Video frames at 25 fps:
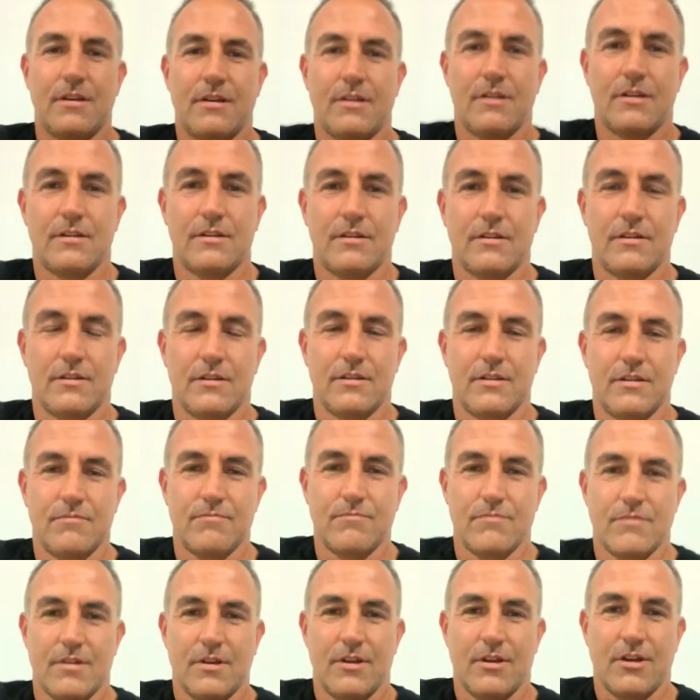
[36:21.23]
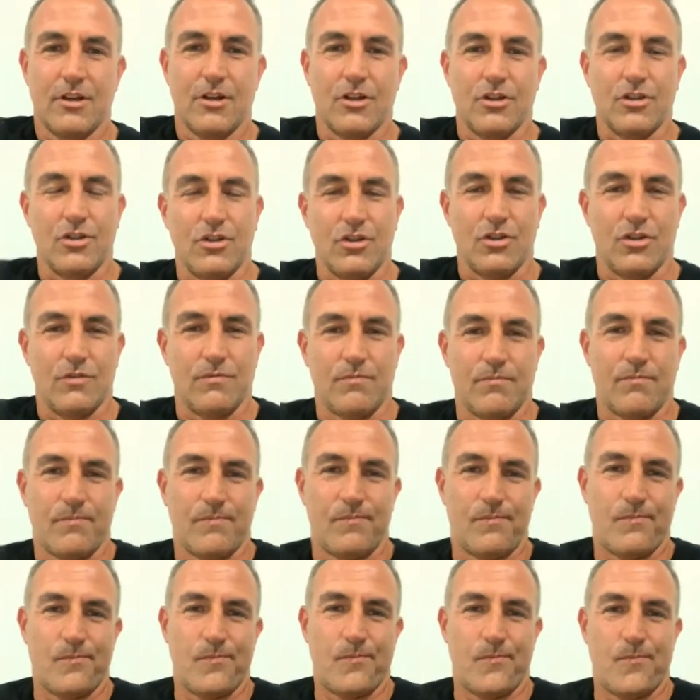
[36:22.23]
make 100 boards, but maybe
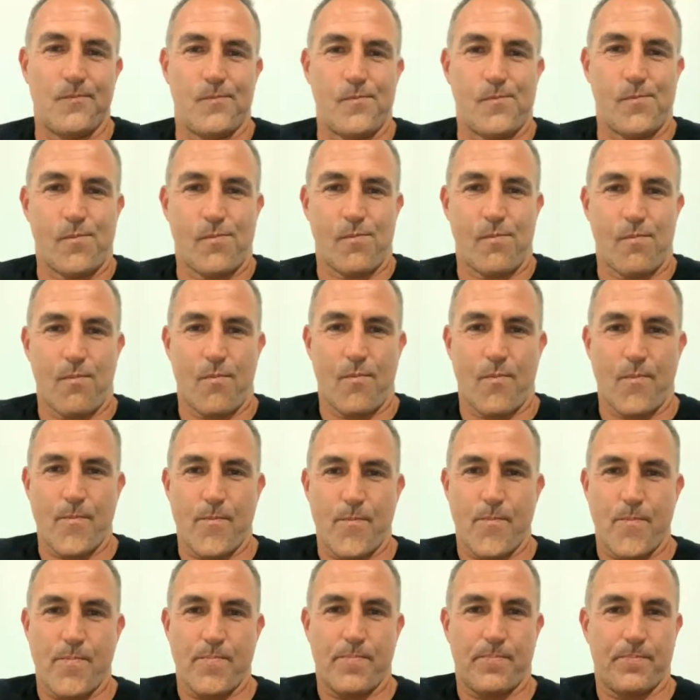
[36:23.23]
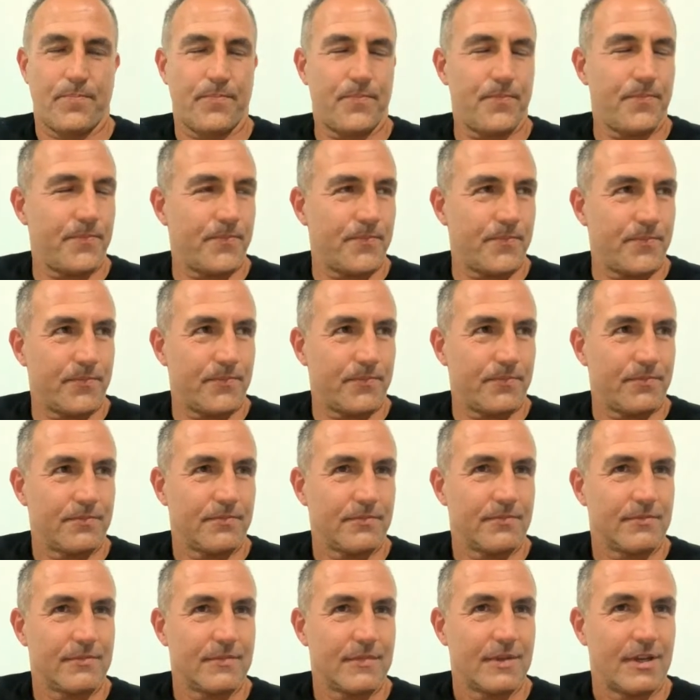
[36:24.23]
that is a question.
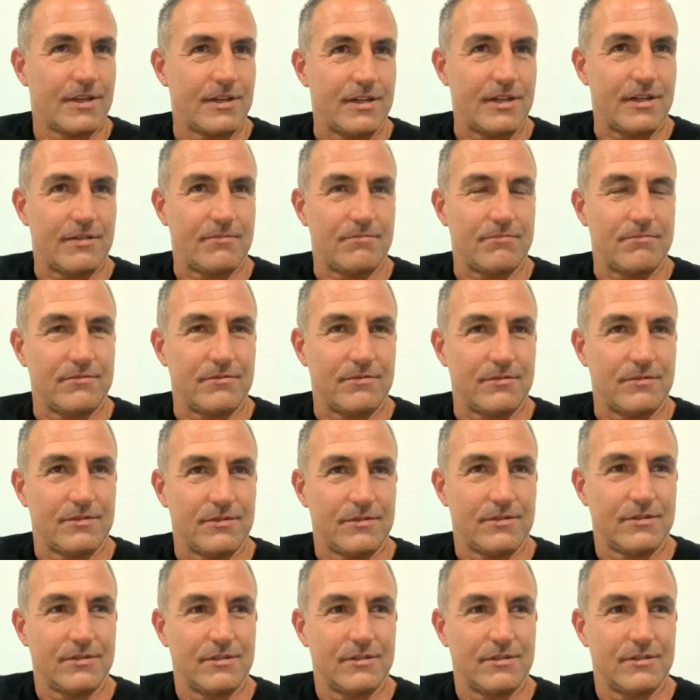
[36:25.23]
I think it's not bad.